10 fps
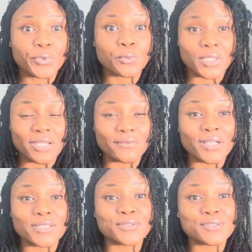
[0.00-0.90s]
Whatever
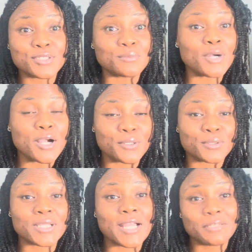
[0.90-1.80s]
I do tomorrow,
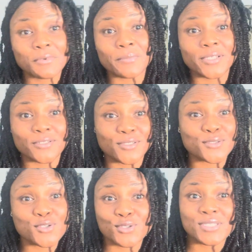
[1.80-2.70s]
gotta be better than
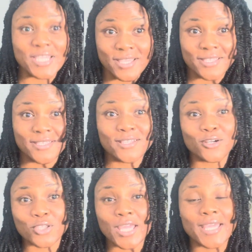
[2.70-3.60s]
today.
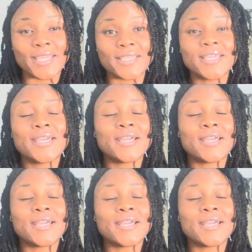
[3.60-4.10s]
Okay?